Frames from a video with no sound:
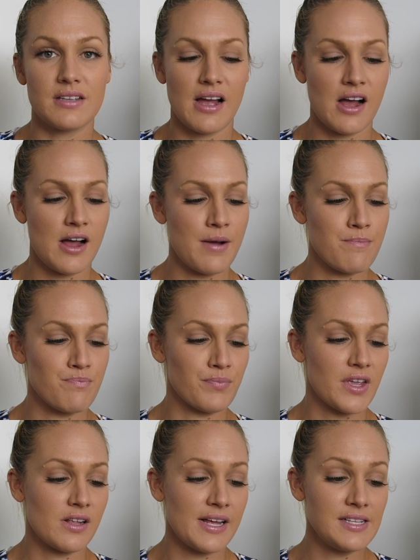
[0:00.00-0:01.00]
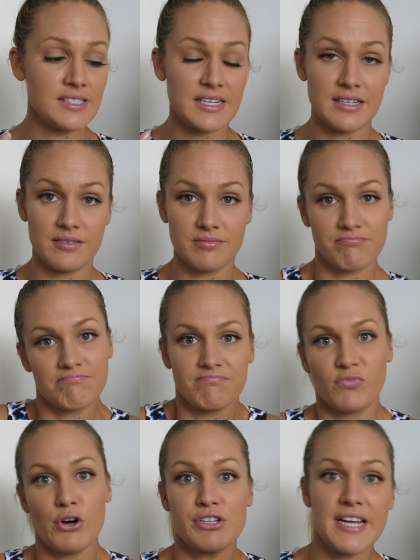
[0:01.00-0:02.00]
cleansing
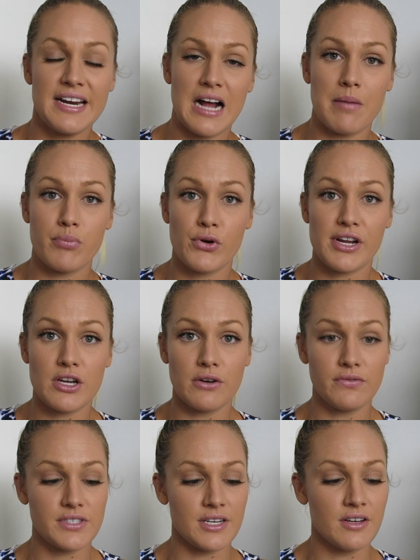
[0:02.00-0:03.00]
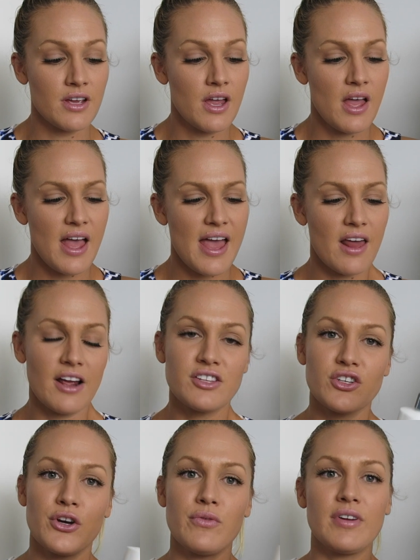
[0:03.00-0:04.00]
routine up pretty often. And I
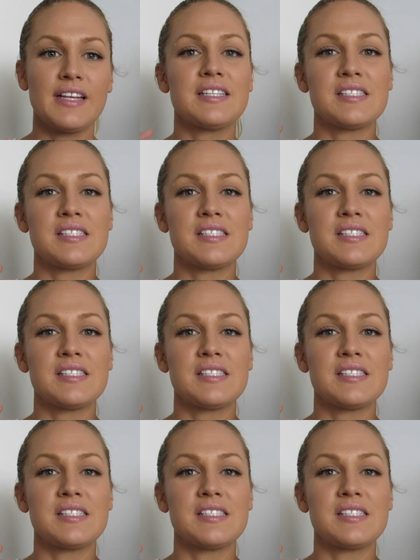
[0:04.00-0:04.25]
don't really